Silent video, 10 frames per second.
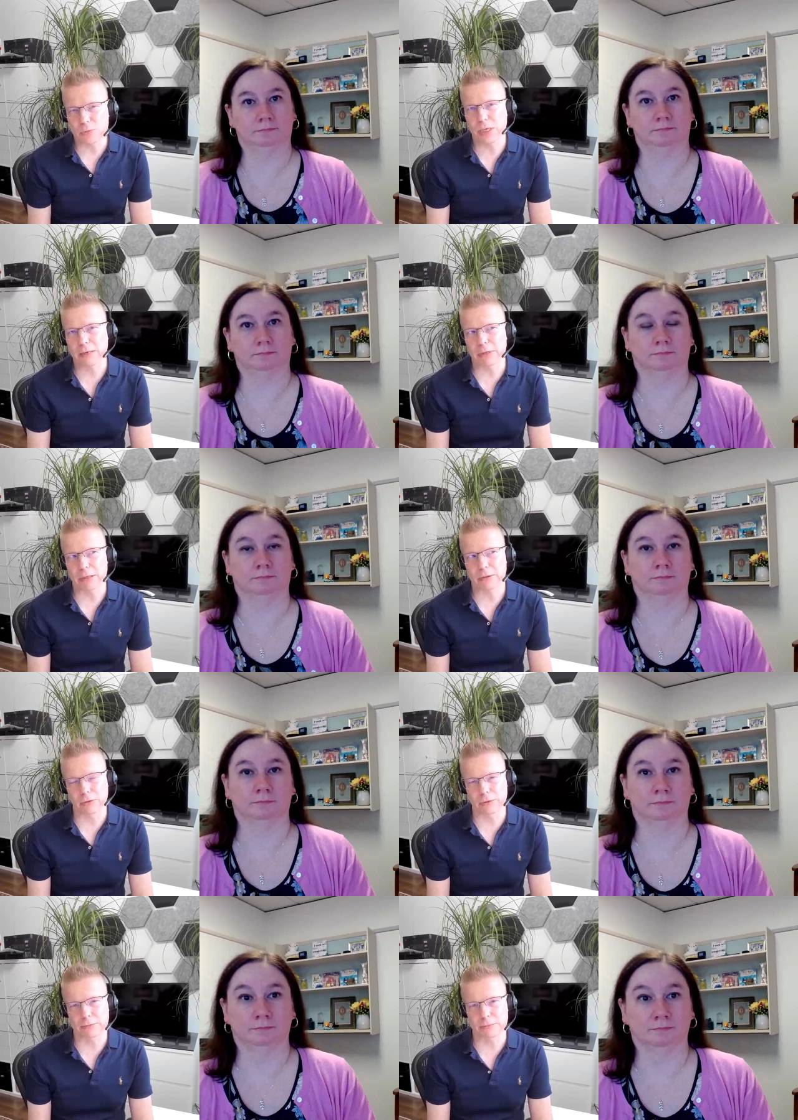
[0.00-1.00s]
Speaker 1: That was
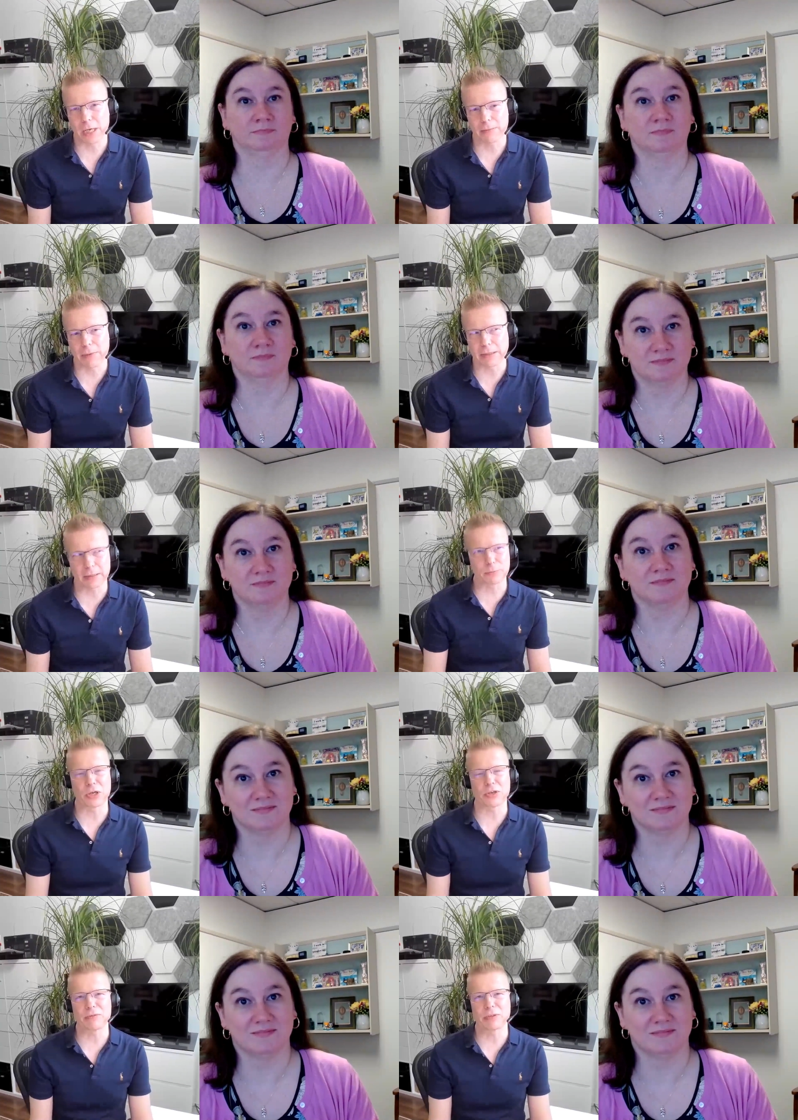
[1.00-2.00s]
really, really good. Um,
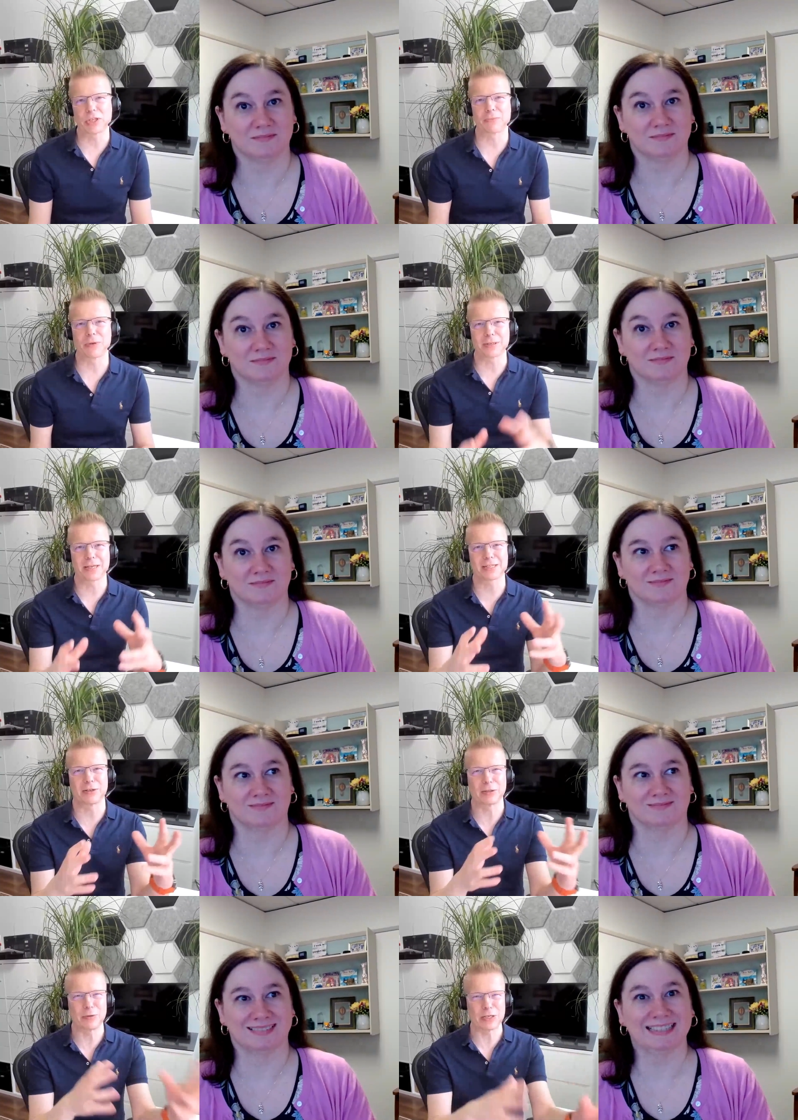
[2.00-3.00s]
I didn't want to even jump
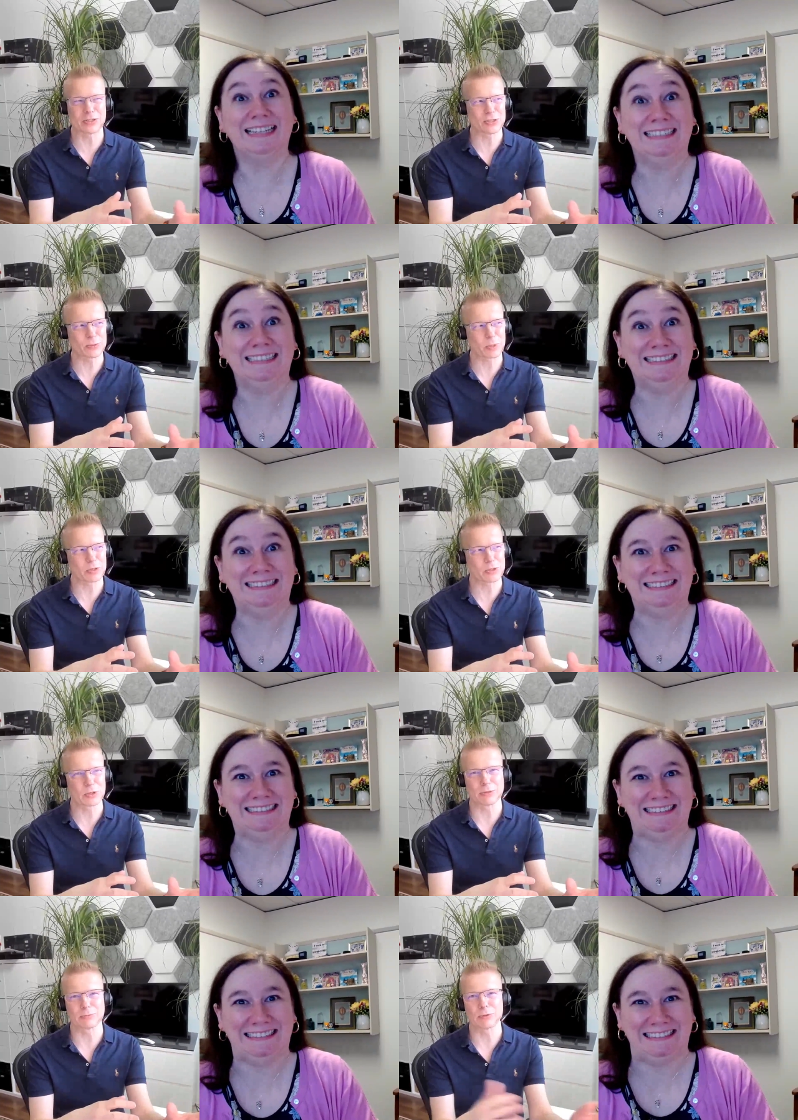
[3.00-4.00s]
and ask any questions
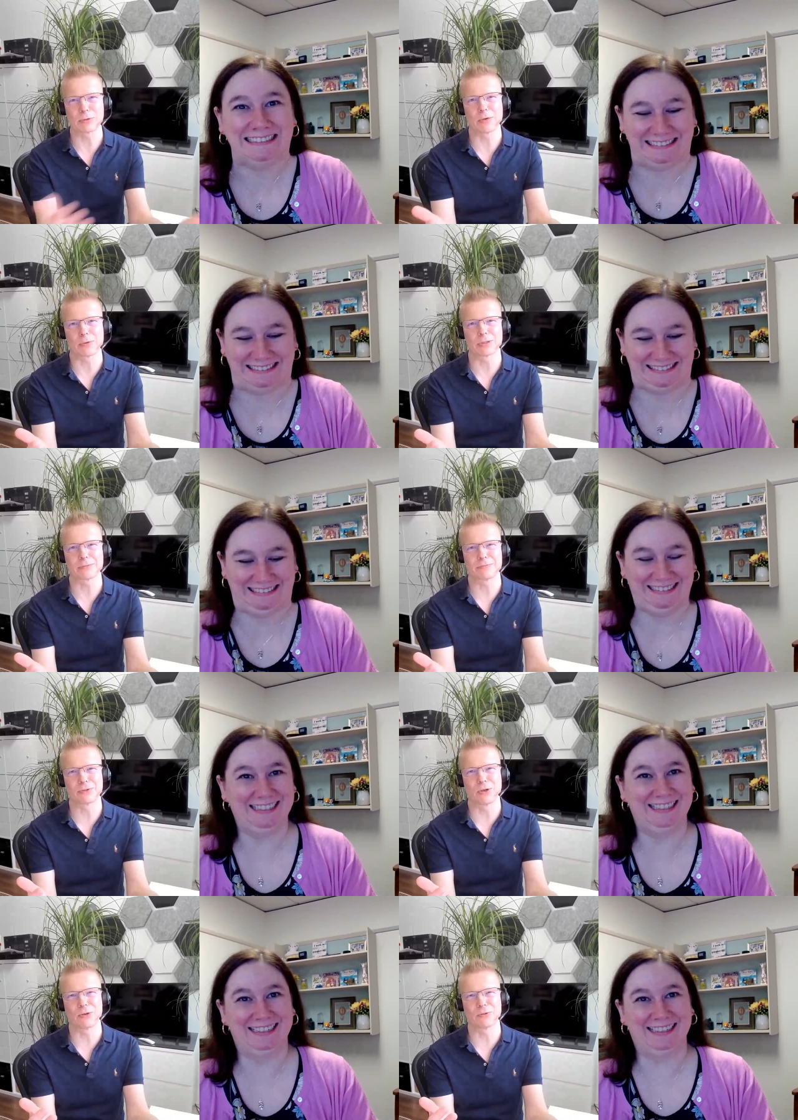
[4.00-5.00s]
because, you know, you
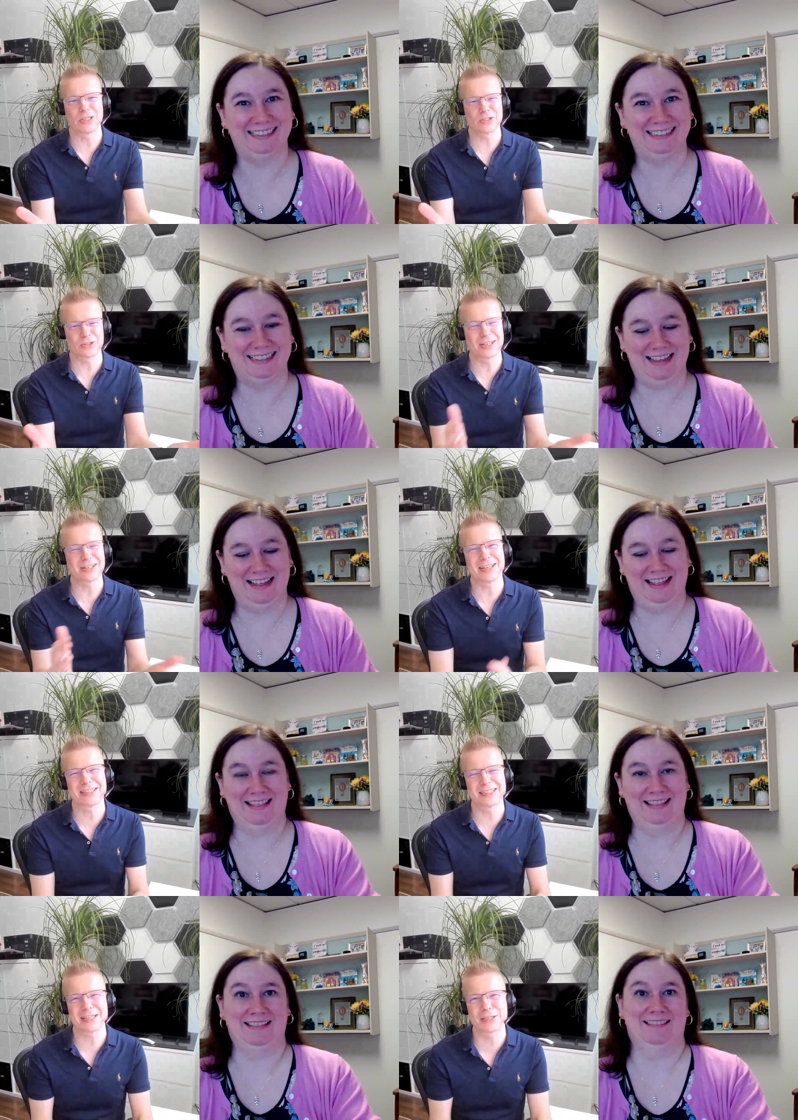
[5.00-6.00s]
covered the whole
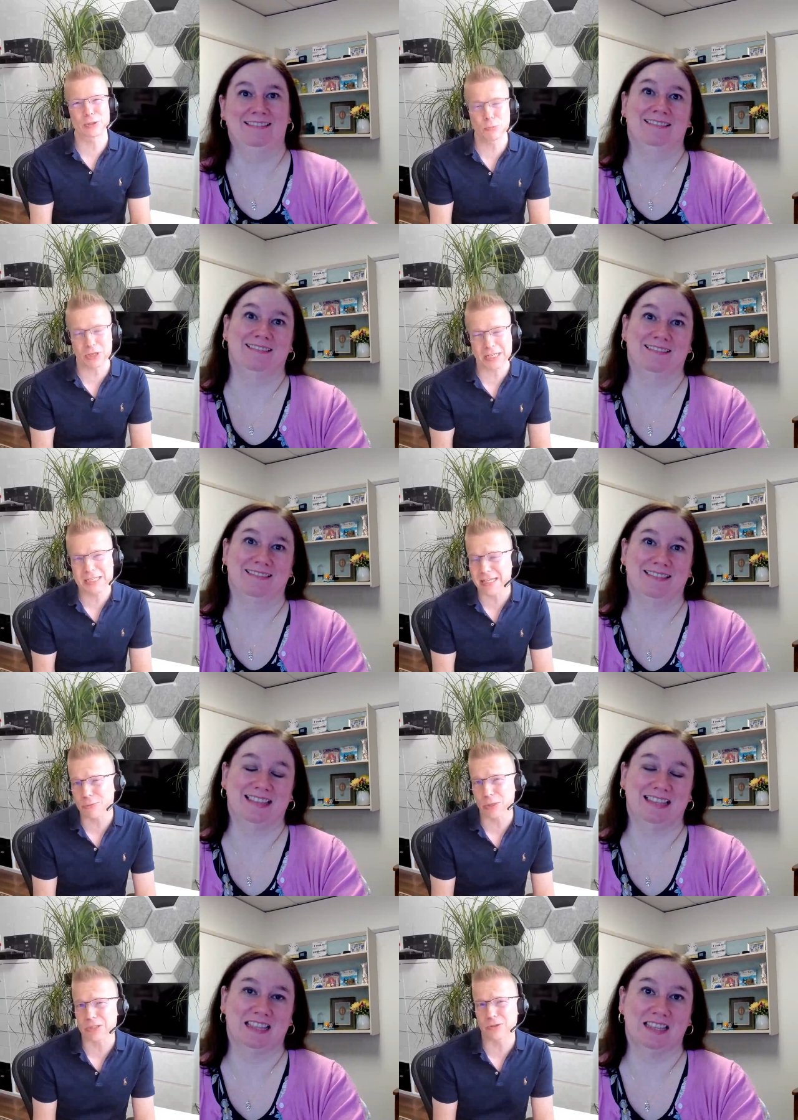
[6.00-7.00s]
feature and it's it's
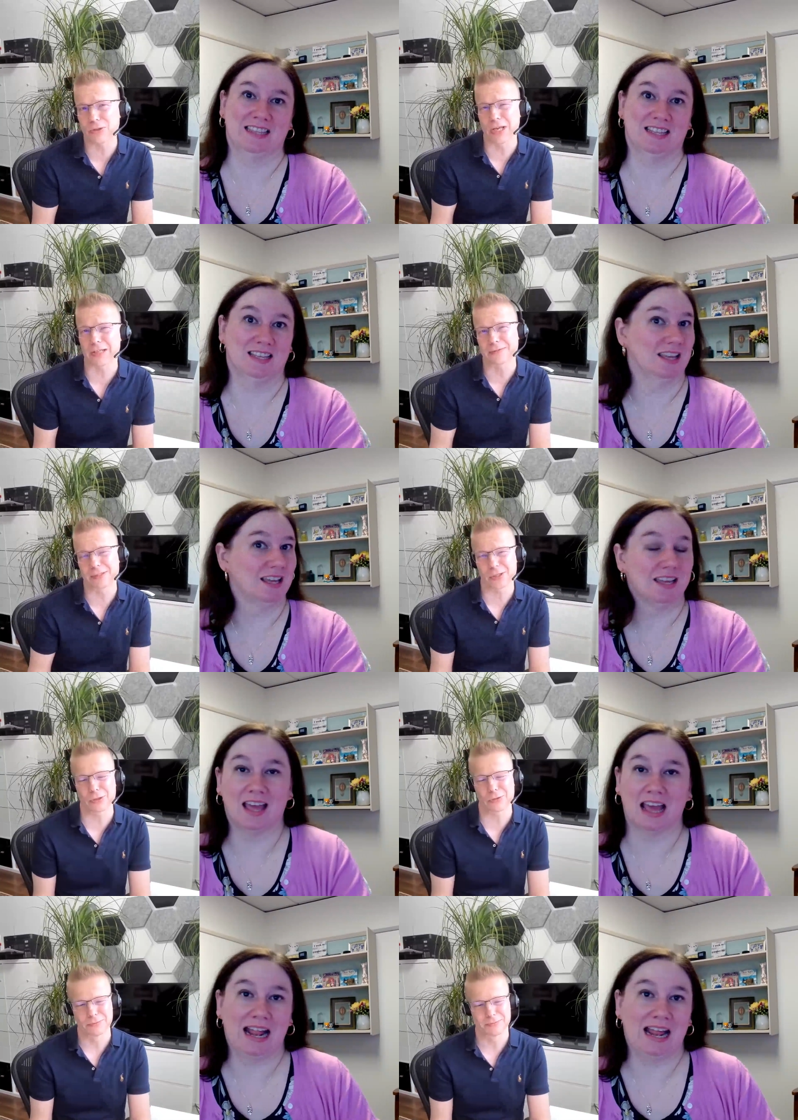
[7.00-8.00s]
super easy and sweet to do that.
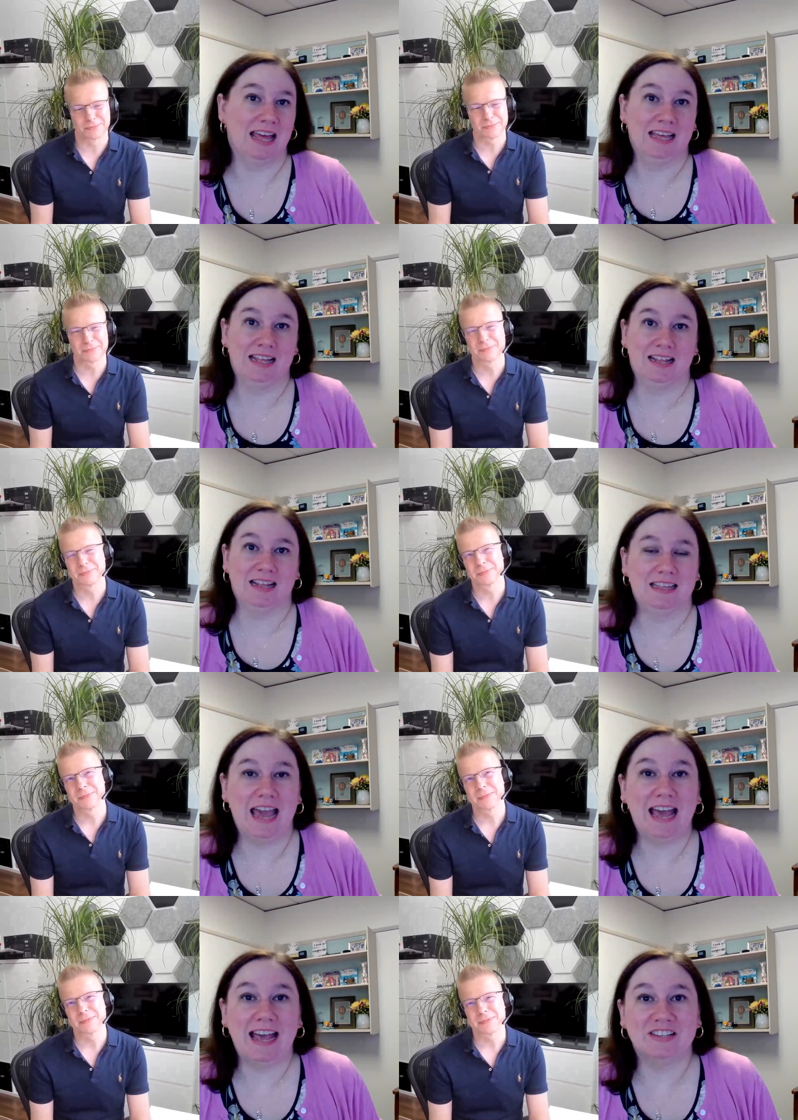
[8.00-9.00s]
So
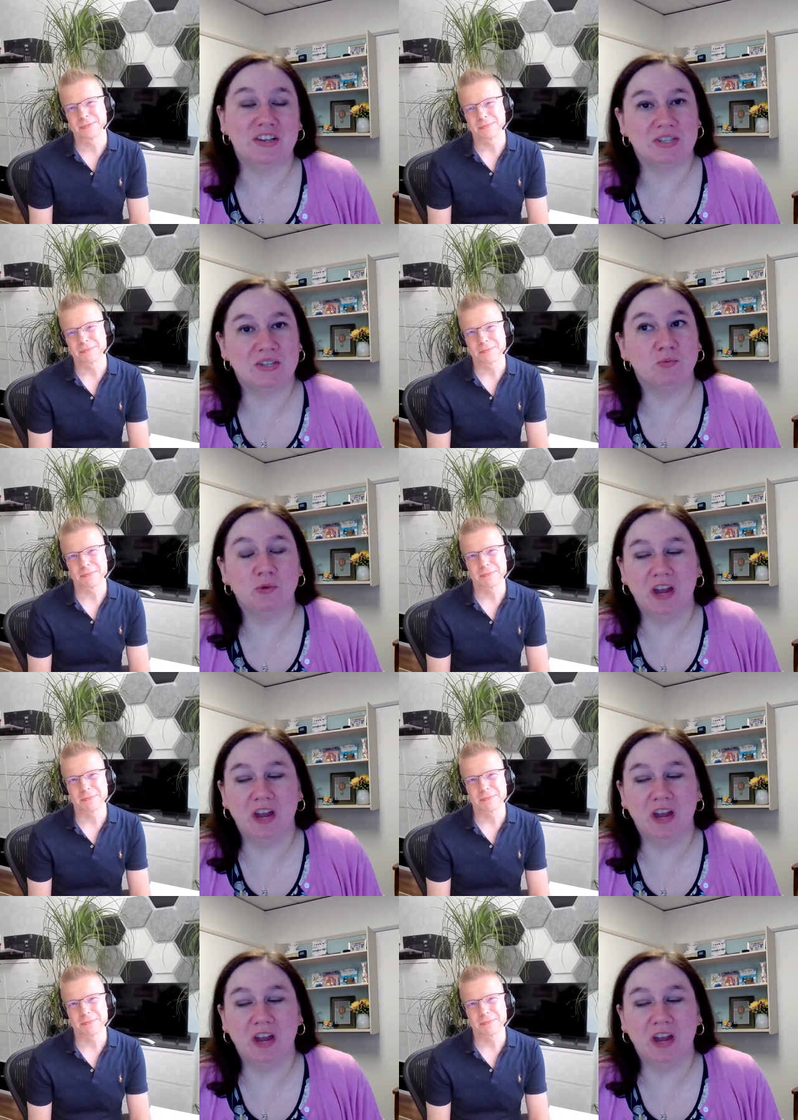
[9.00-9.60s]
Speaker 2: yeah, it's it's a